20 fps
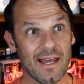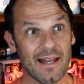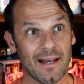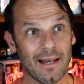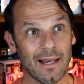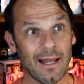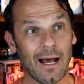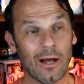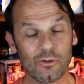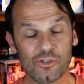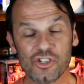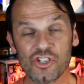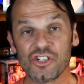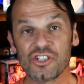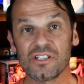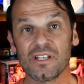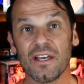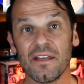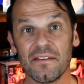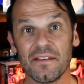And I'll
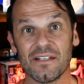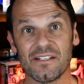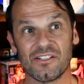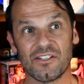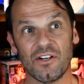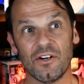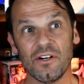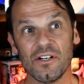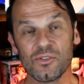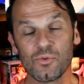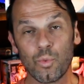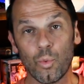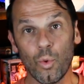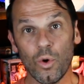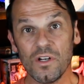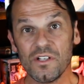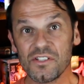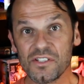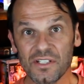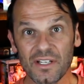just say this, there is
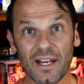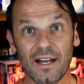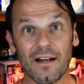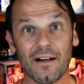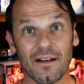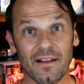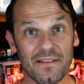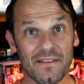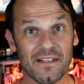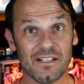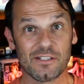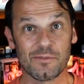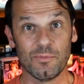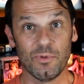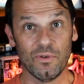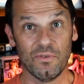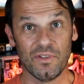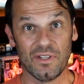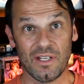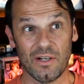one scare in this
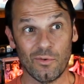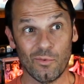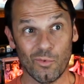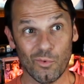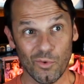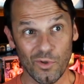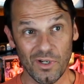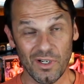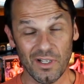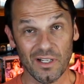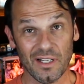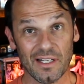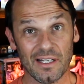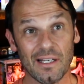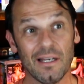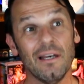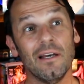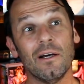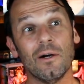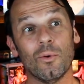movie that
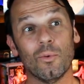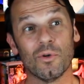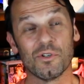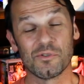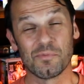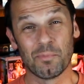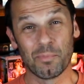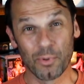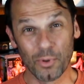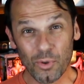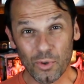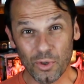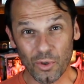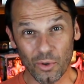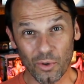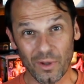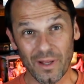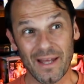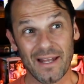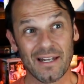really was
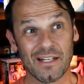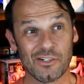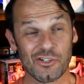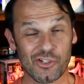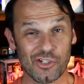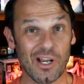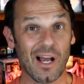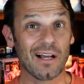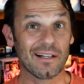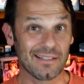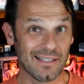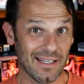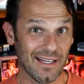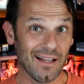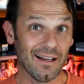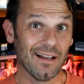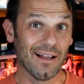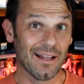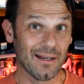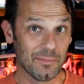brutal, and it shocked the
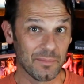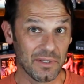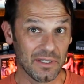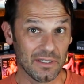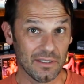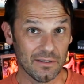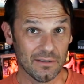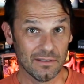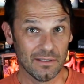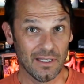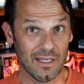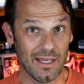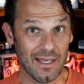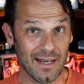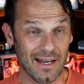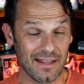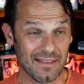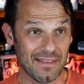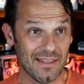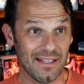hell out of me. And,
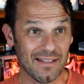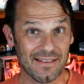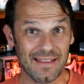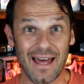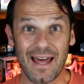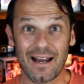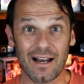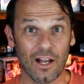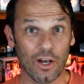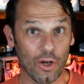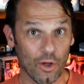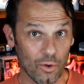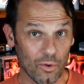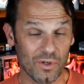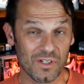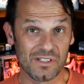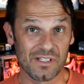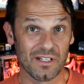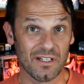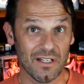and I think that
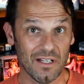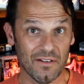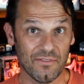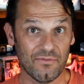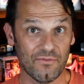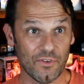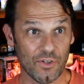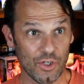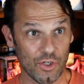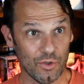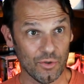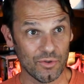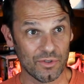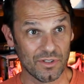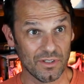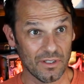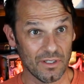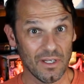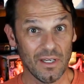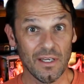alone is enough for you
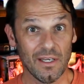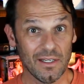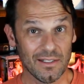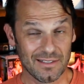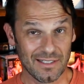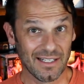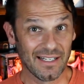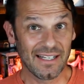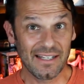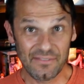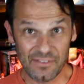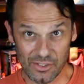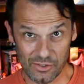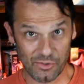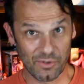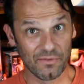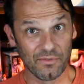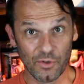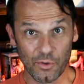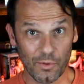to, to leave
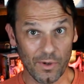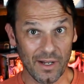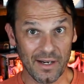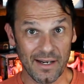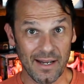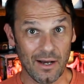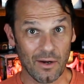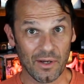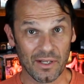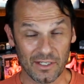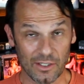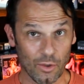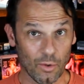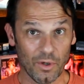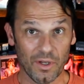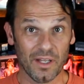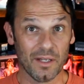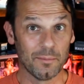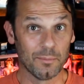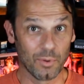this review right now and
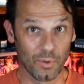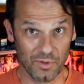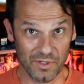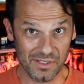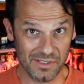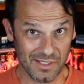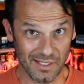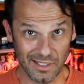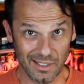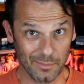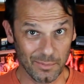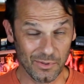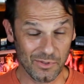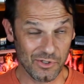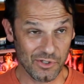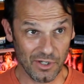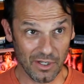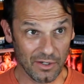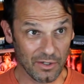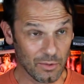go ahead and pull this thing up
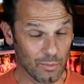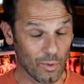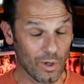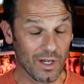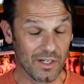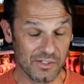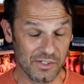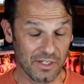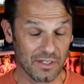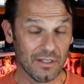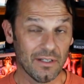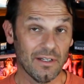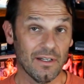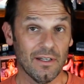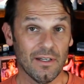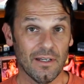on Shudder and watch it.